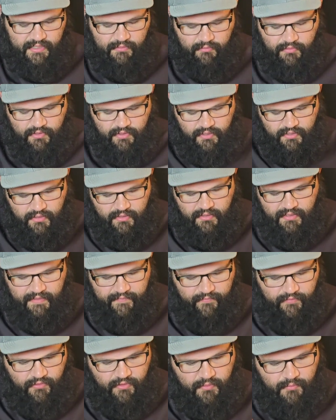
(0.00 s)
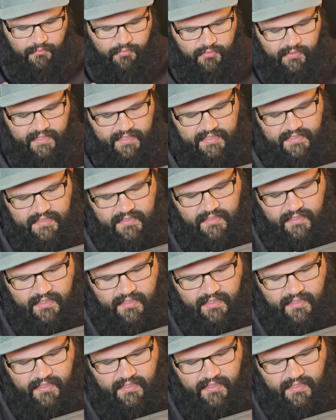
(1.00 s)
I wonder if you can place